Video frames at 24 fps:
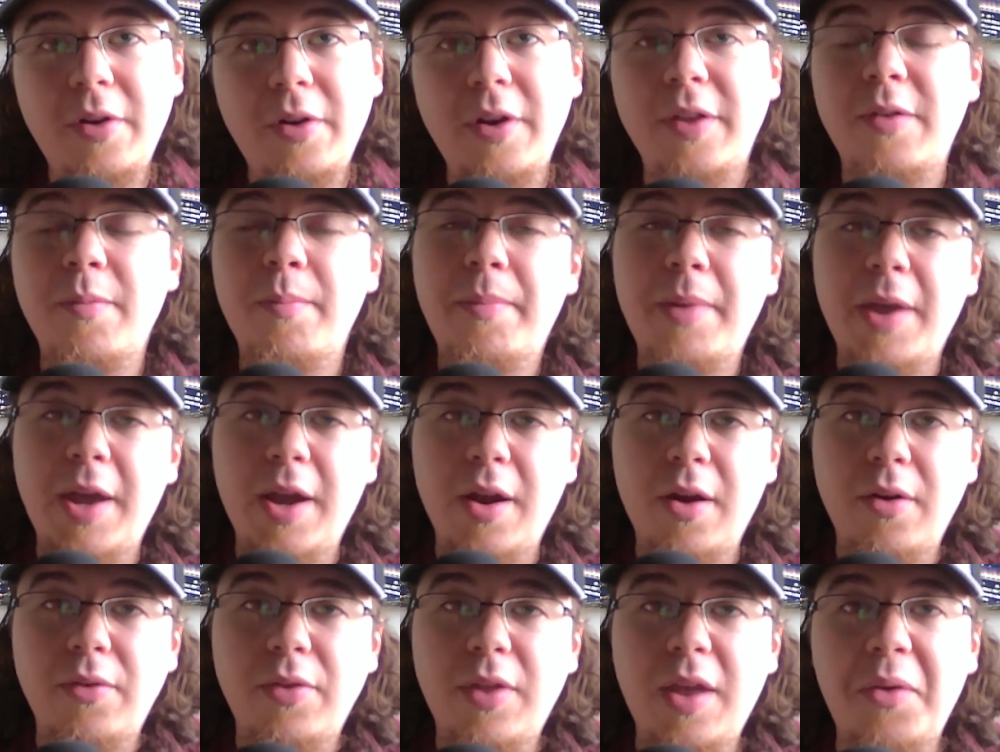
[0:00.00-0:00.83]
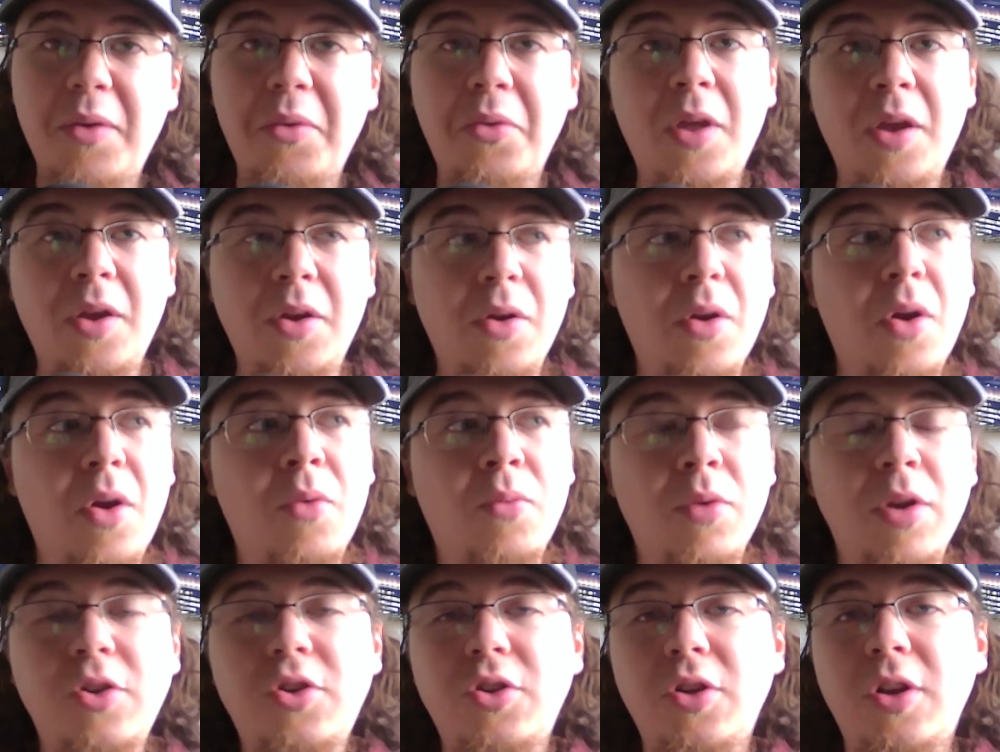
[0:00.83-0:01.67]
It's a bear. They
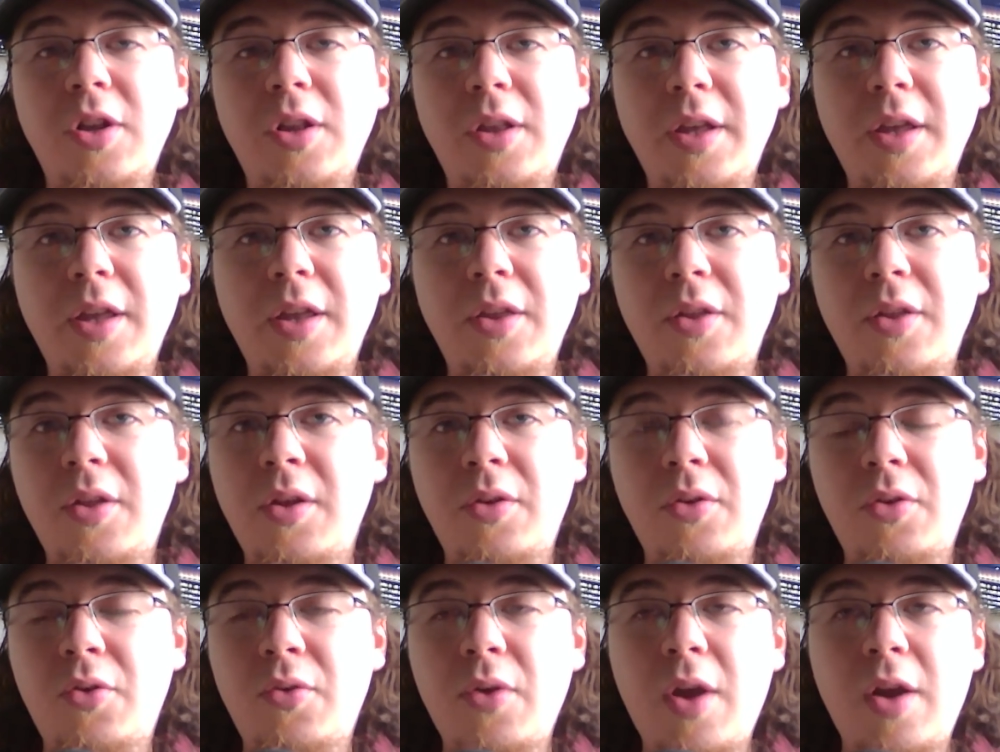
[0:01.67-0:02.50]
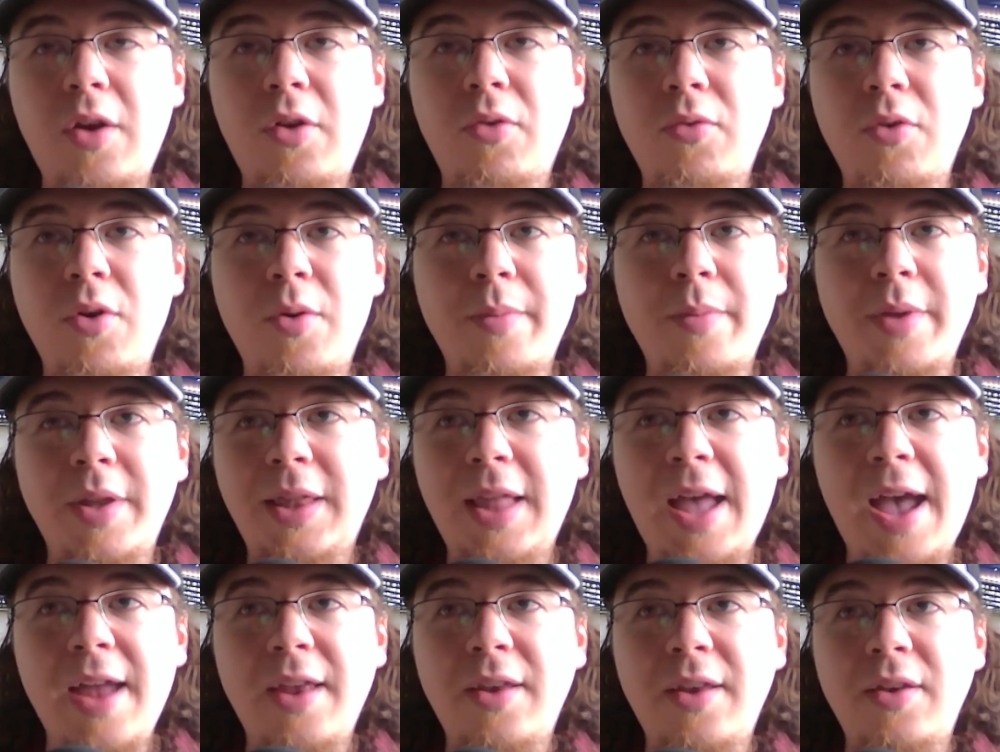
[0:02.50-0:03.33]
originally, Greco-Roman,
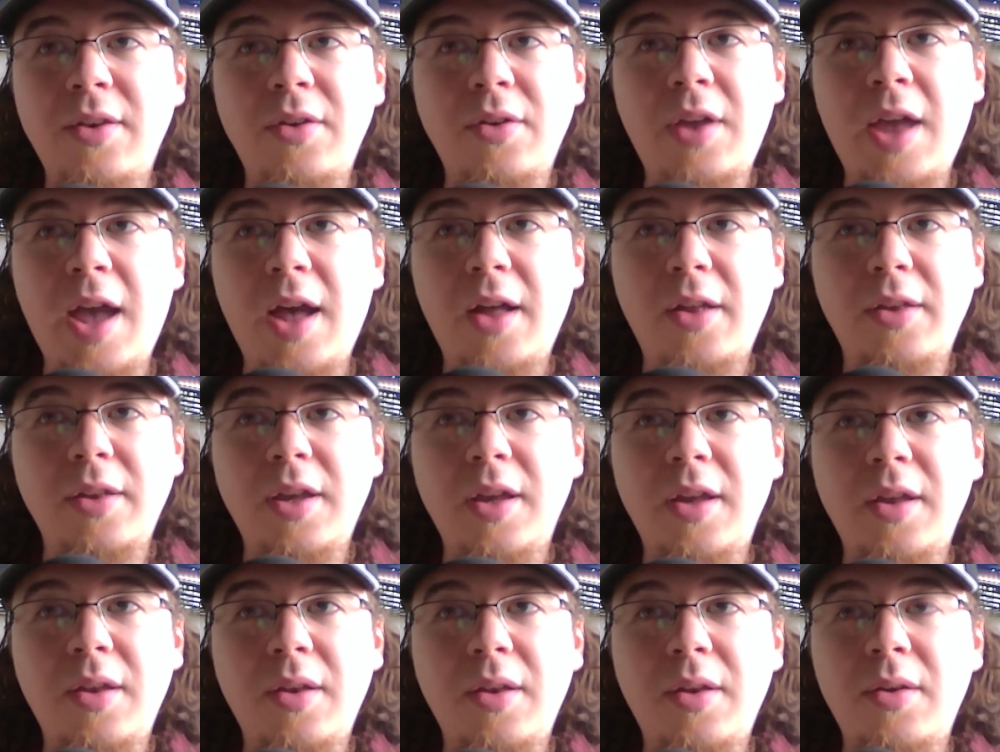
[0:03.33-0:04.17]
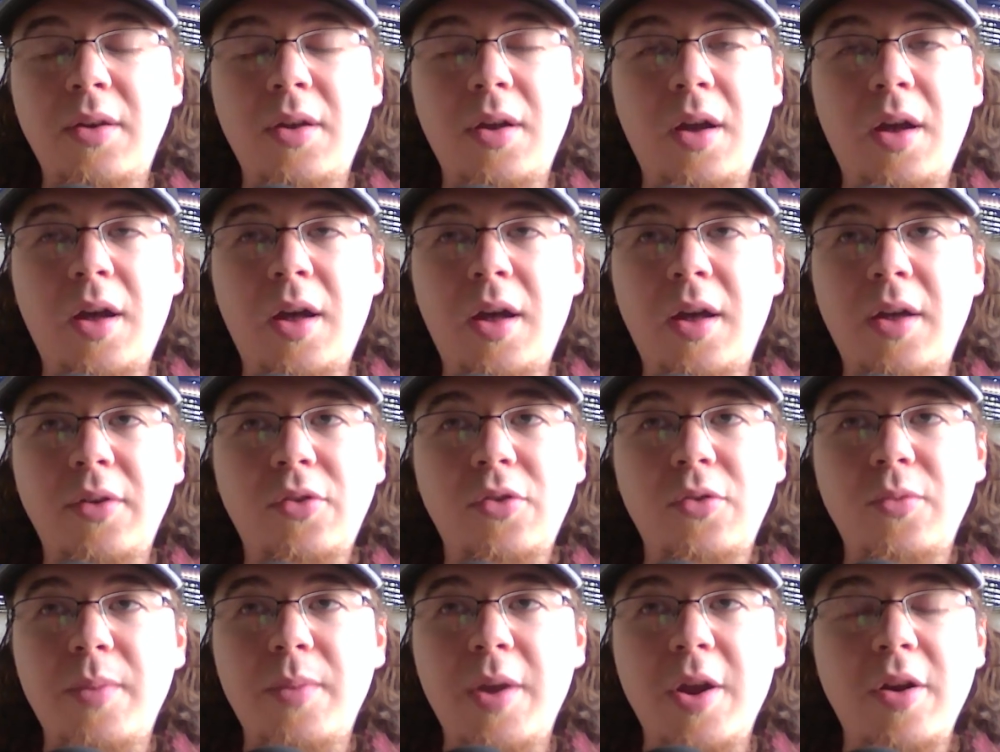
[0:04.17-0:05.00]
Latin, Chaldean,
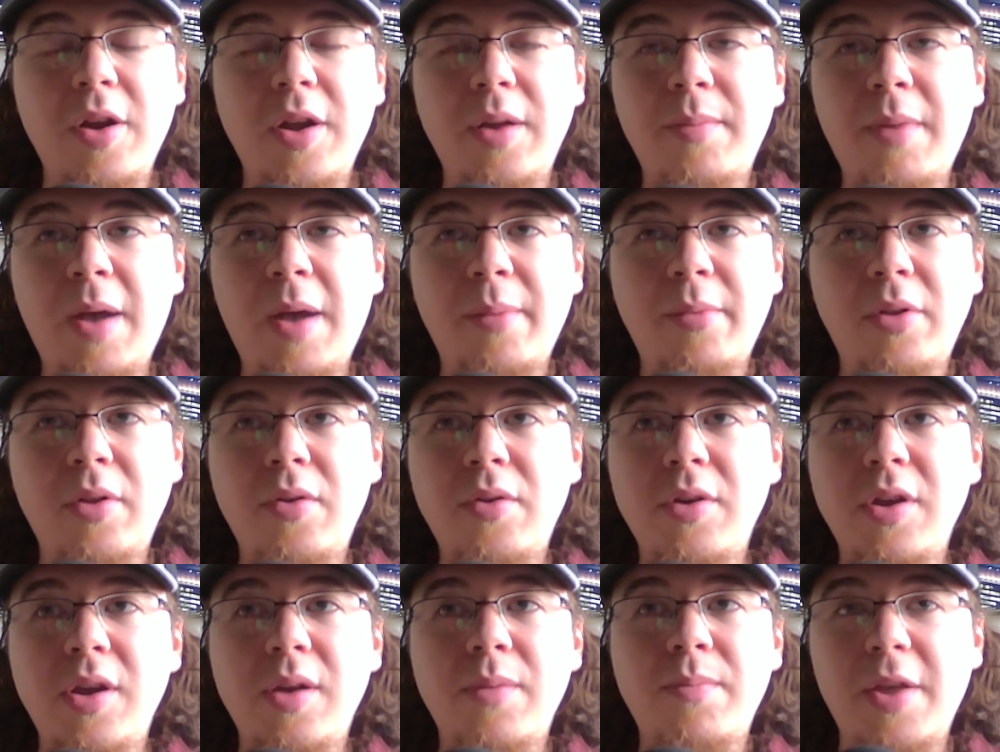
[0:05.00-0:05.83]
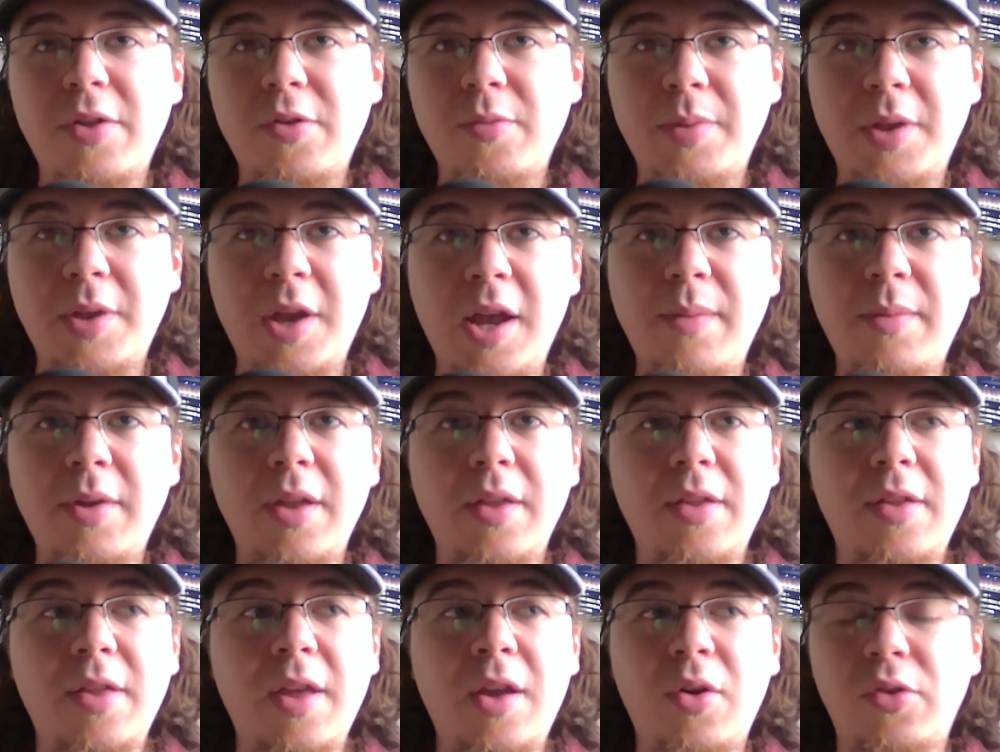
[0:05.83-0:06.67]
Sumerian, Babylonian,
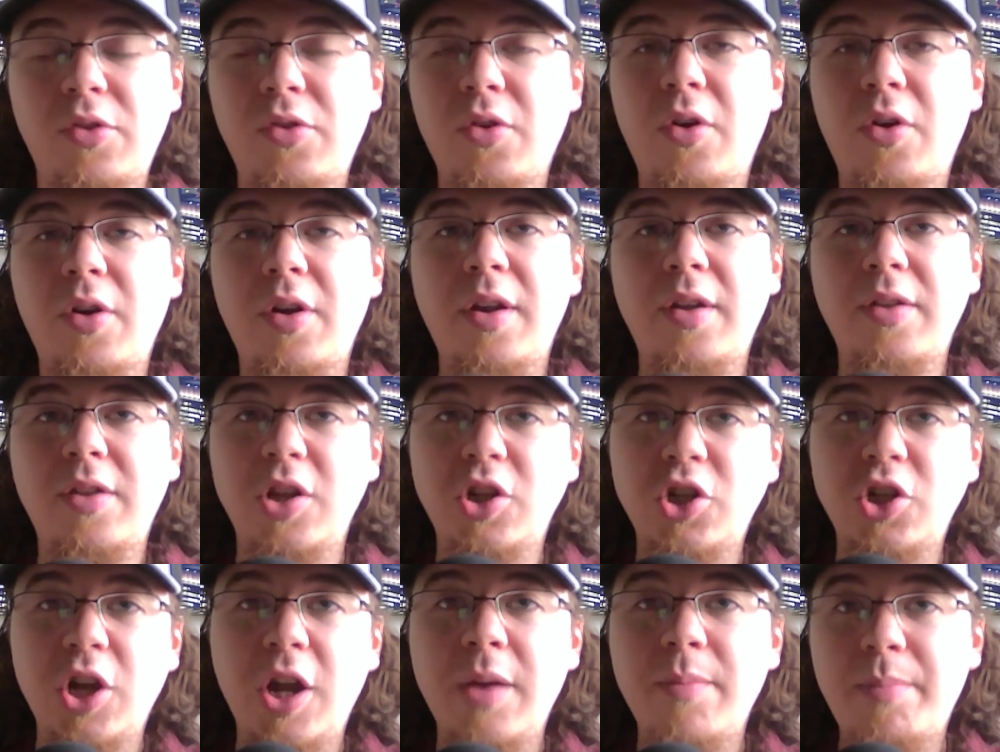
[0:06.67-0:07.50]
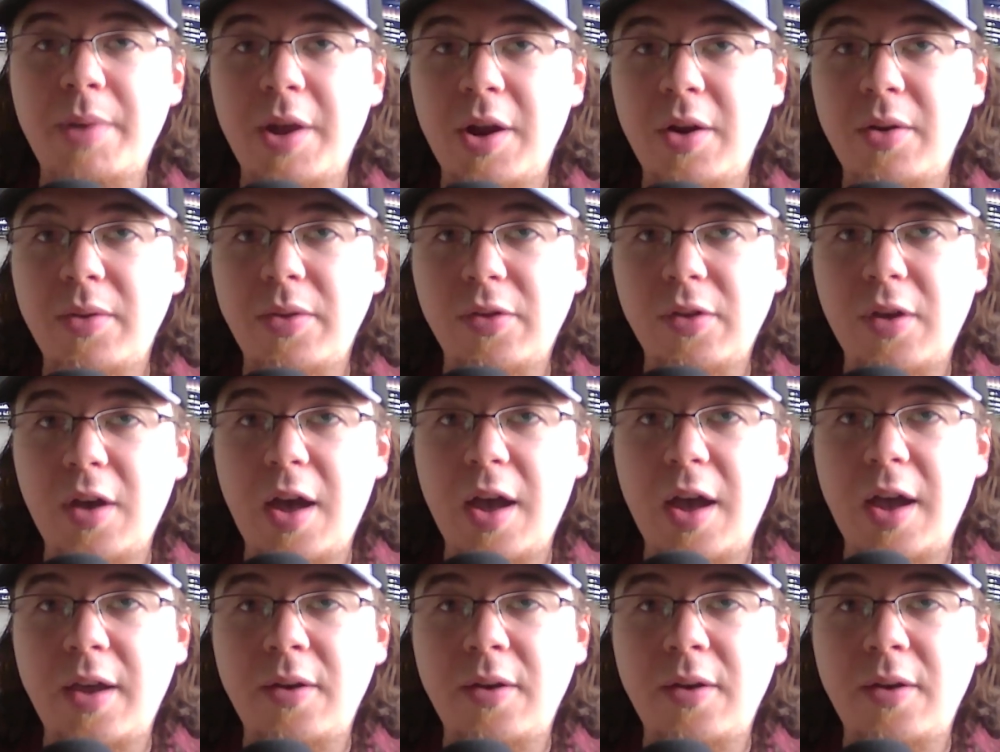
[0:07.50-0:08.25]
Mesopotamians, they all saw it as a giant bear in the sky.